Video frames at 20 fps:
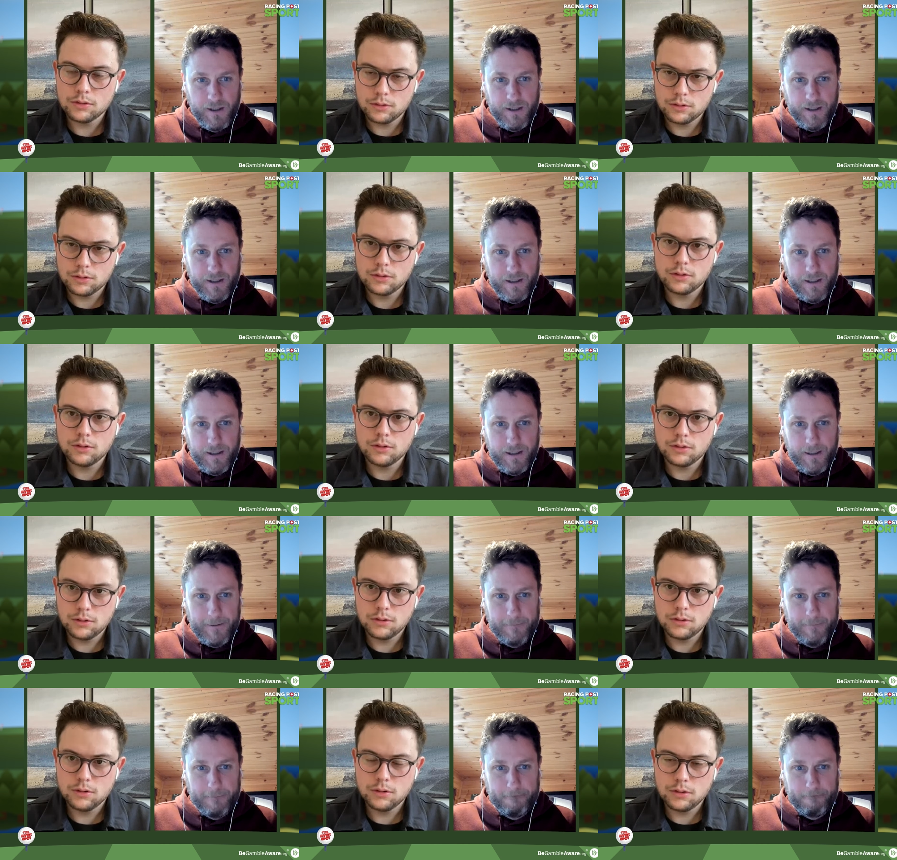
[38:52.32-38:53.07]

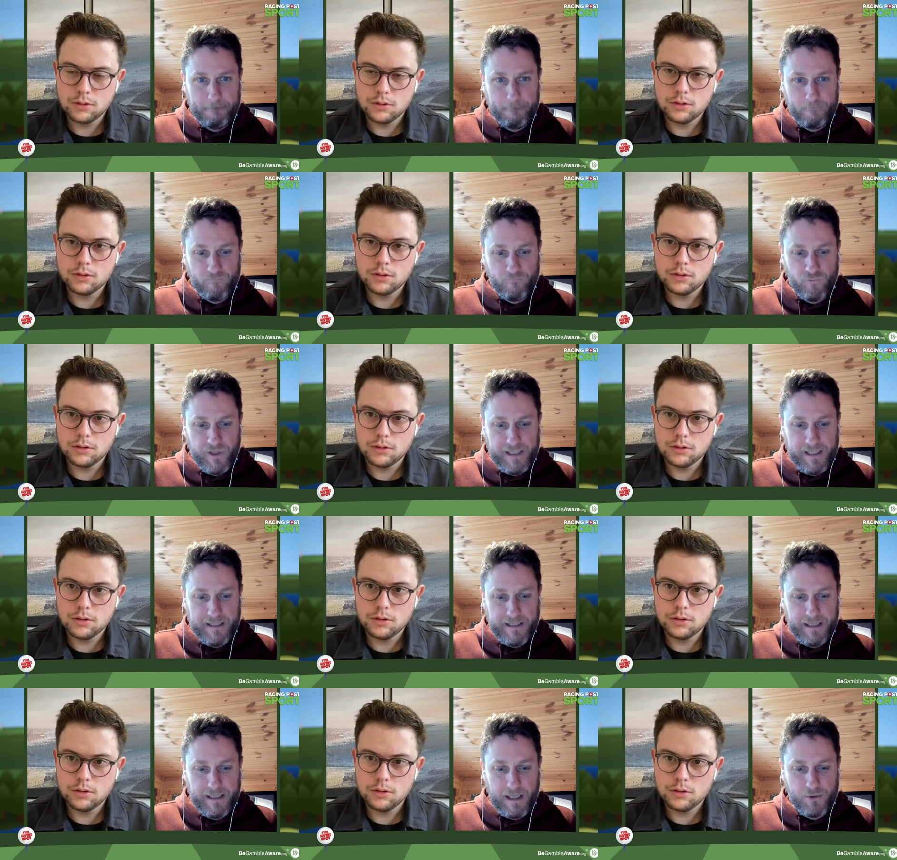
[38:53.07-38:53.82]
Speaker 1: um,
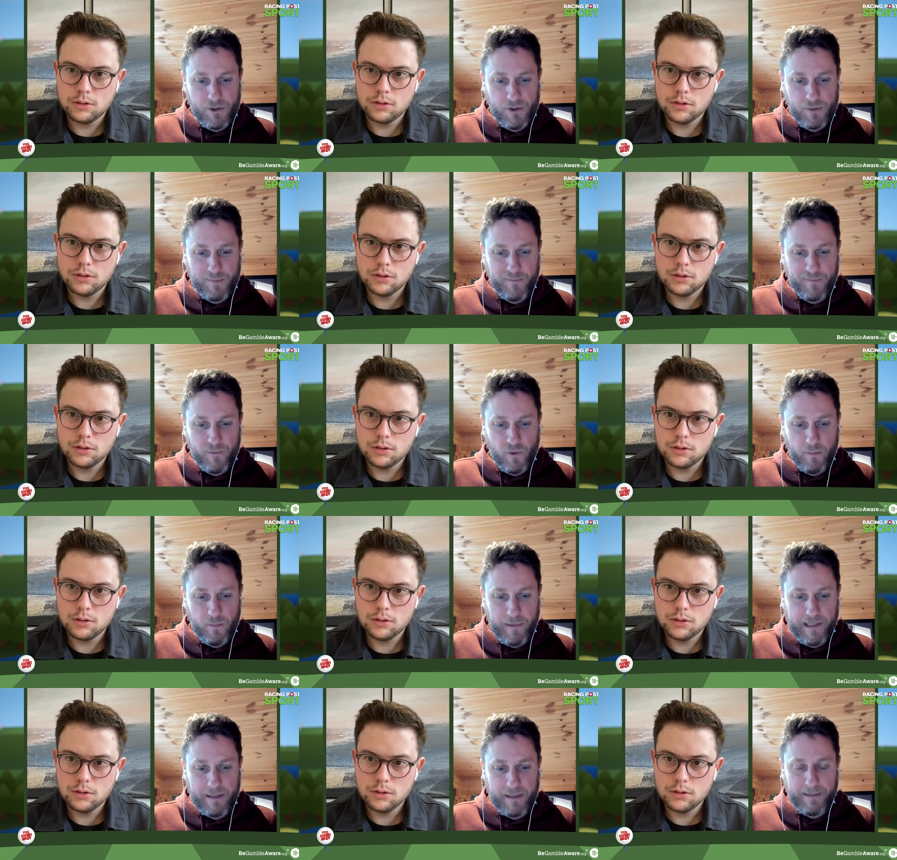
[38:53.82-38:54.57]
reading up just
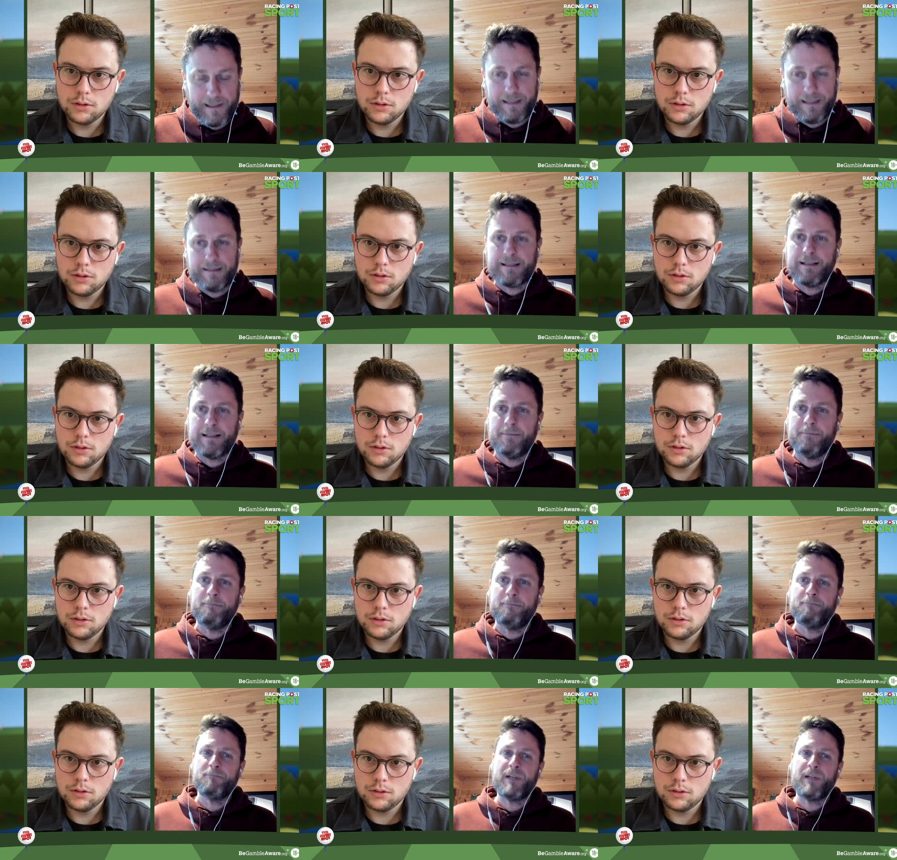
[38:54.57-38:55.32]
before bed about
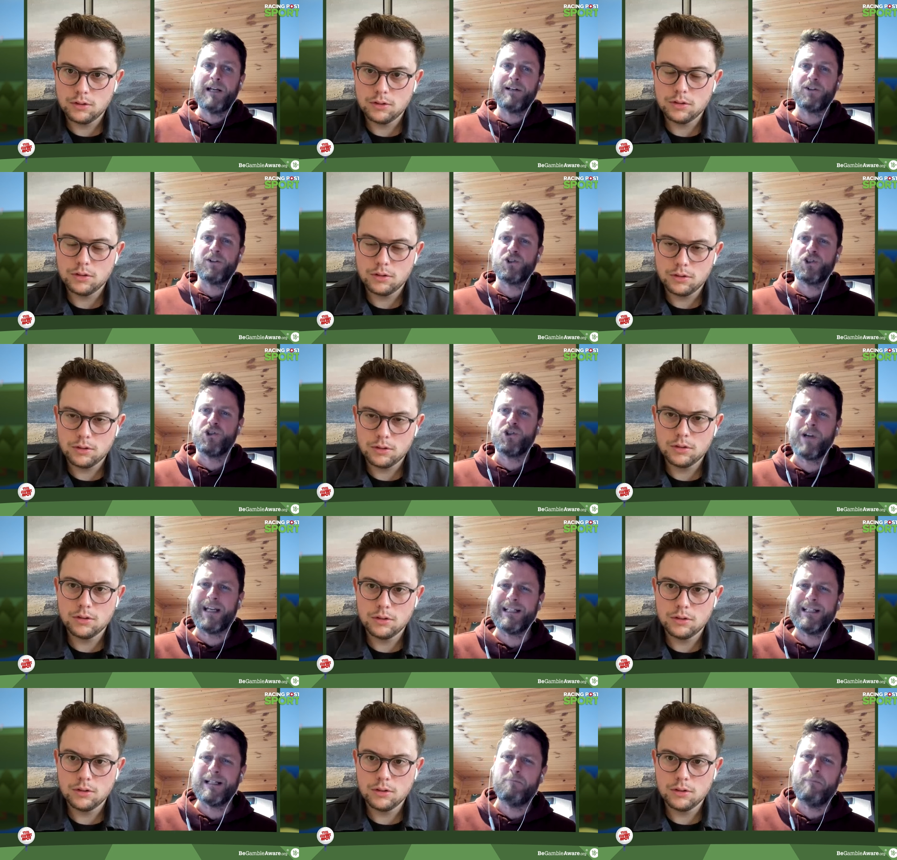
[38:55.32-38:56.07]
um, how to
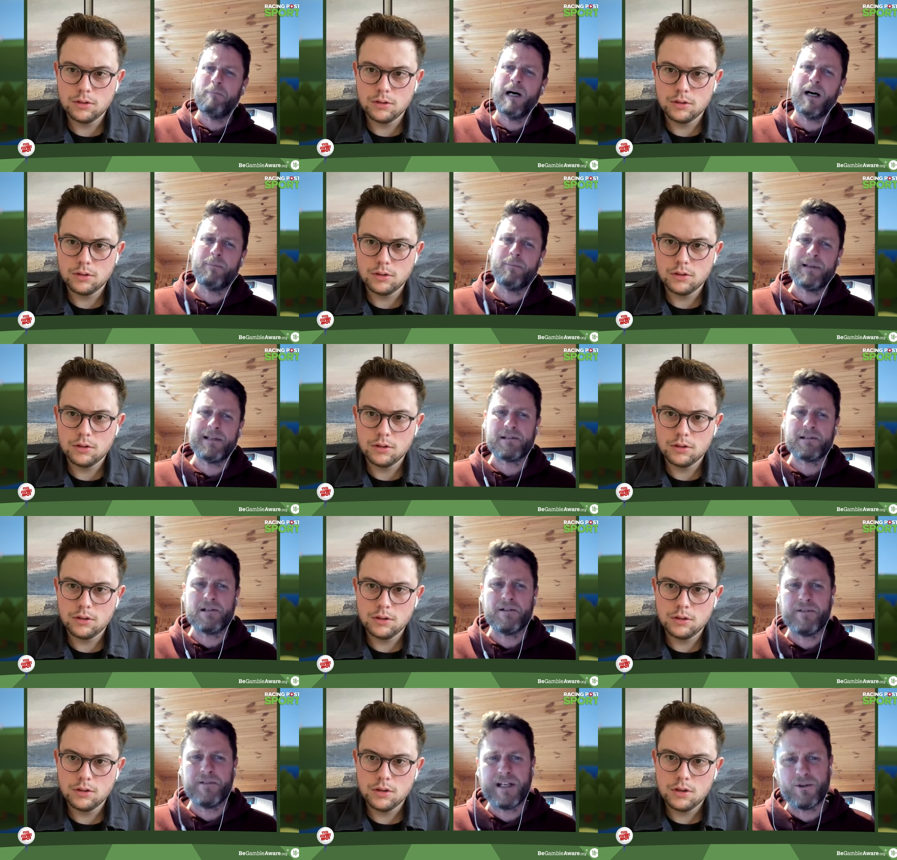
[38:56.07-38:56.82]
train a puppy.
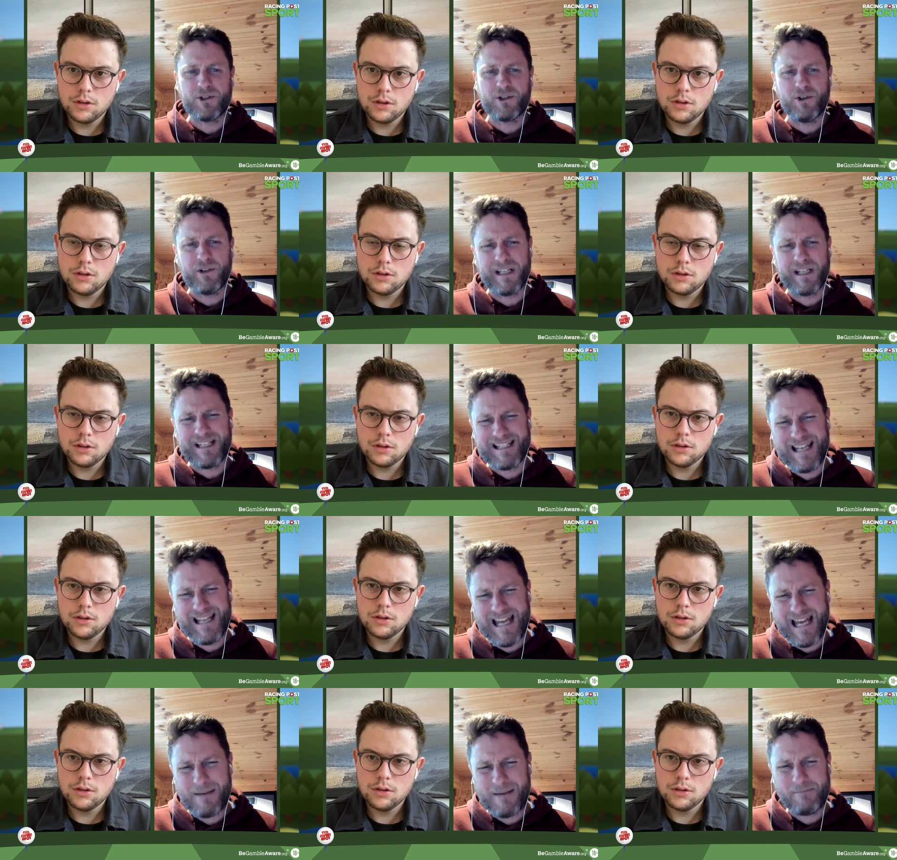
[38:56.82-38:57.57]
So if anyone's got any
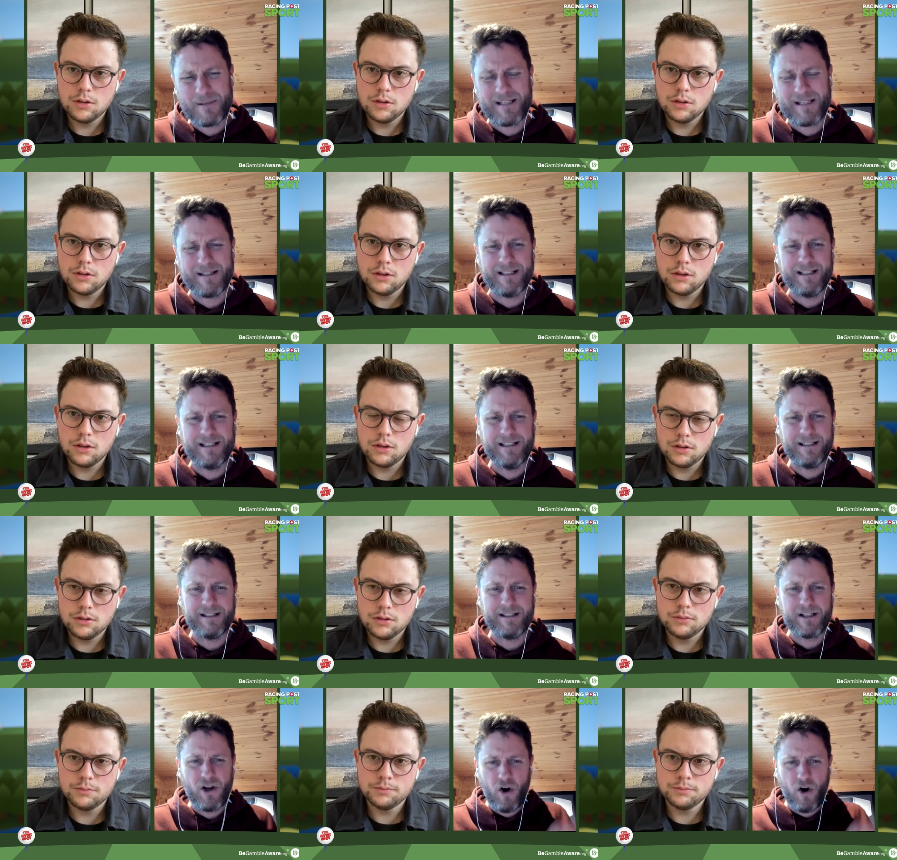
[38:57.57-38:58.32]
tips in the
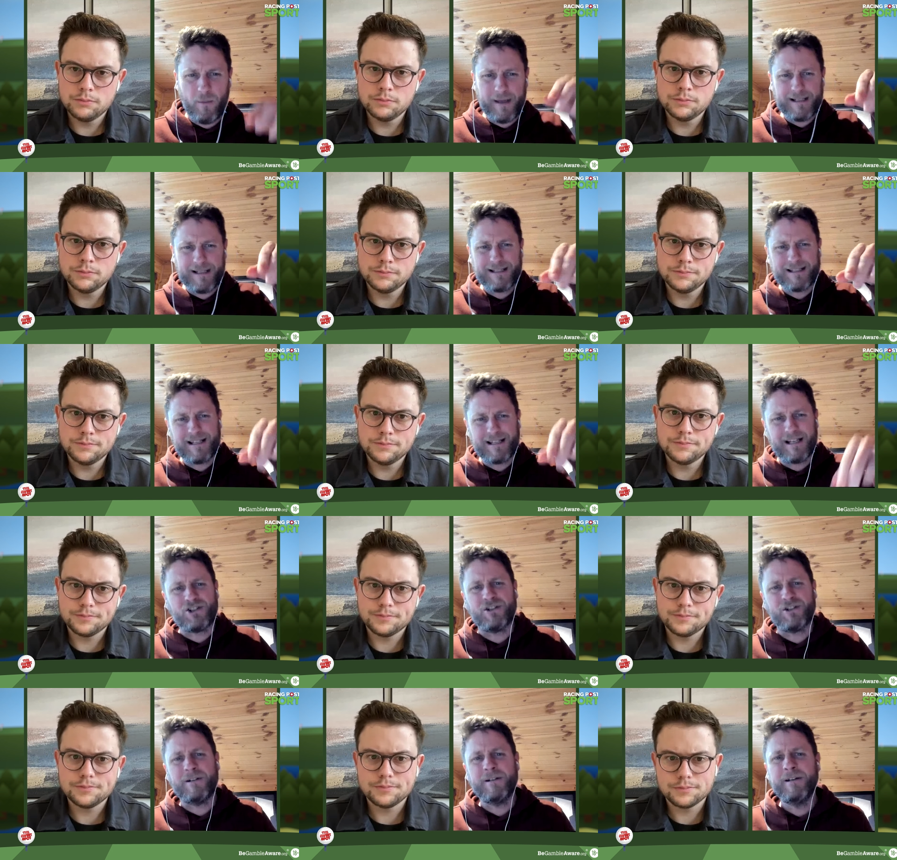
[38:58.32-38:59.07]
in the comments mm.
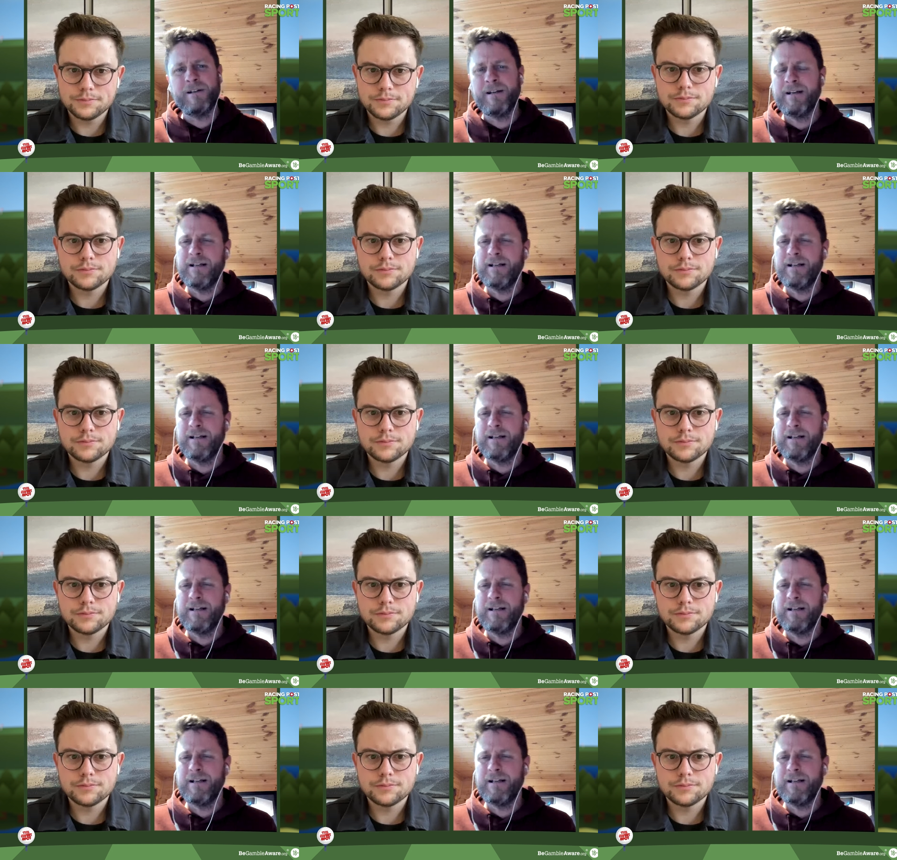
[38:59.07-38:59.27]
section,